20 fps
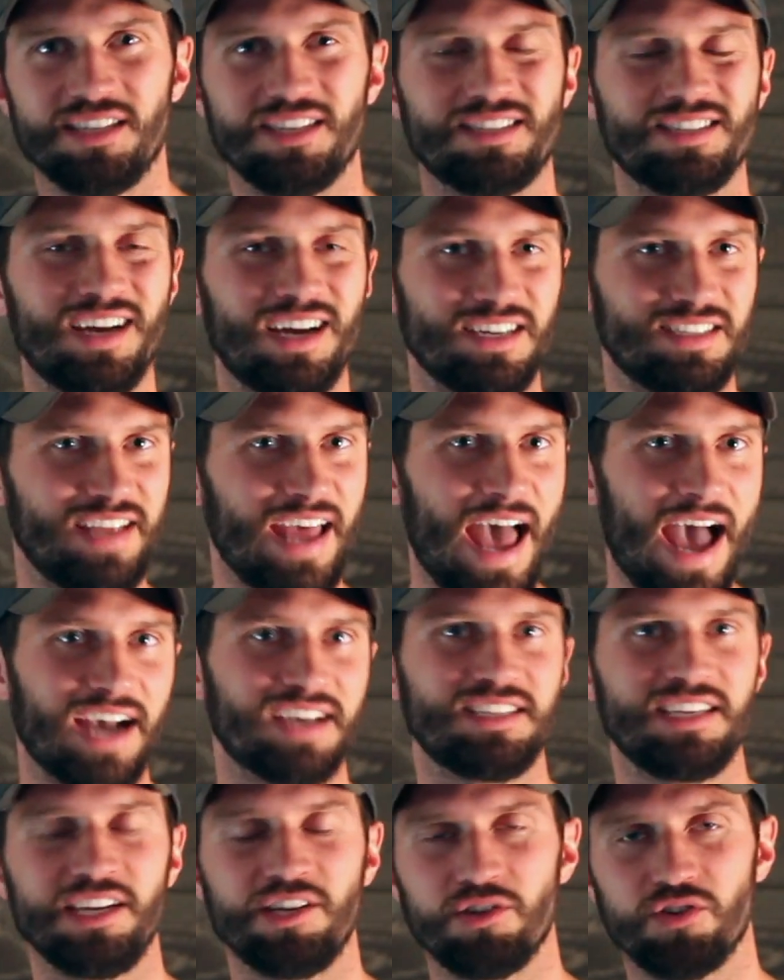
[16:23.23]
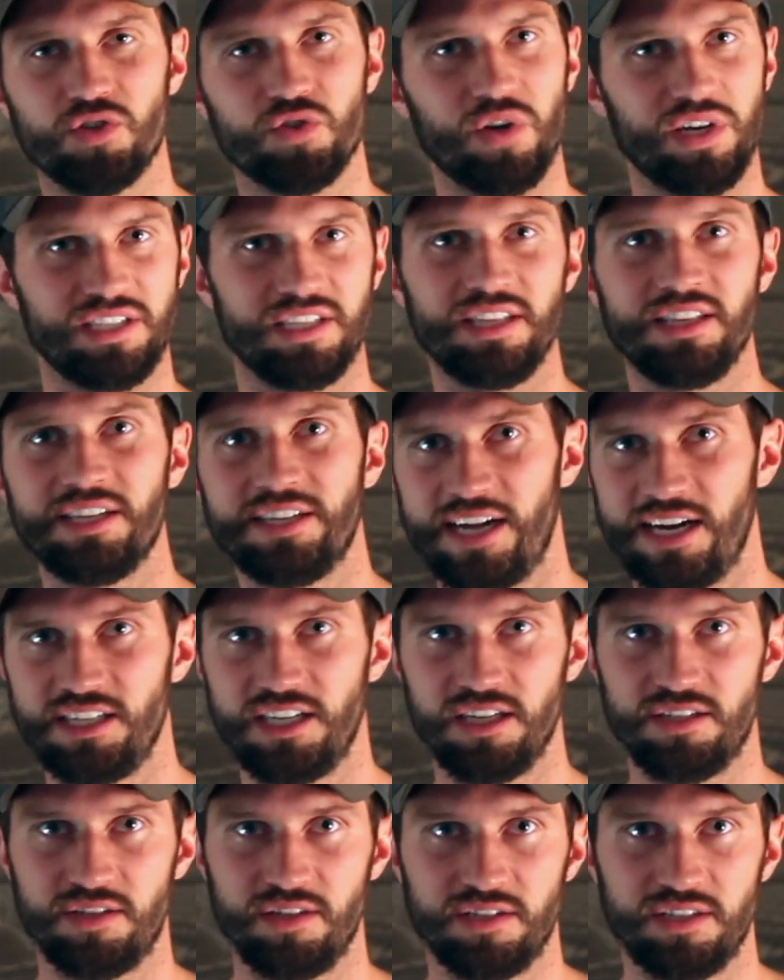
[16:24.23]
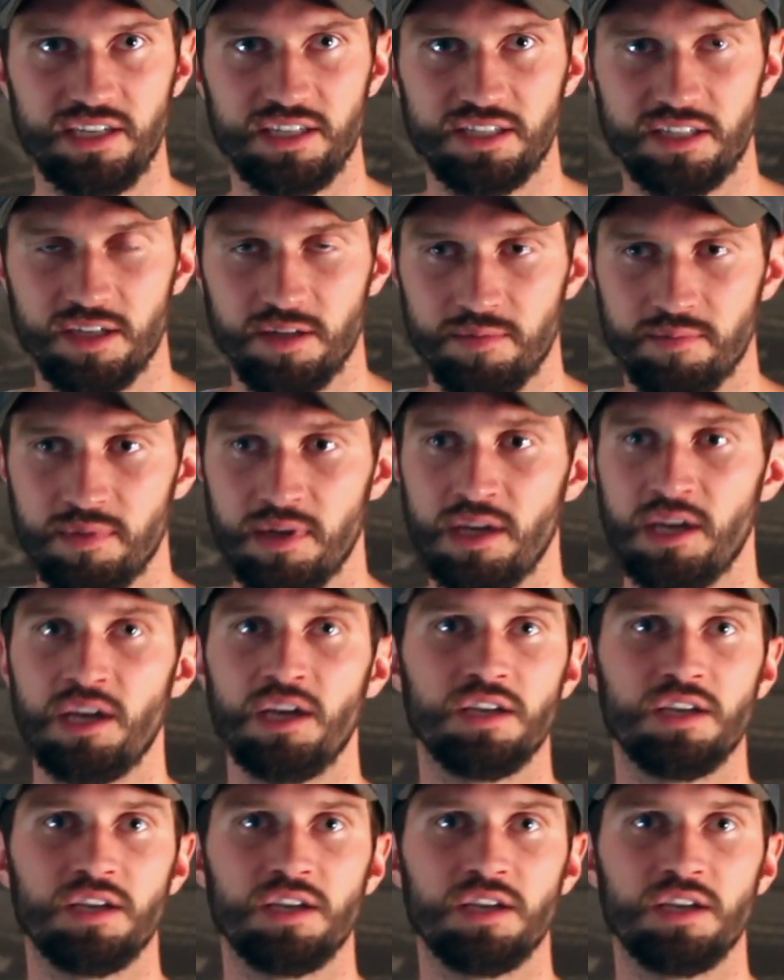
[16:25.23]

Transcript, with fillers: It's not taxing or stressing the digestive system,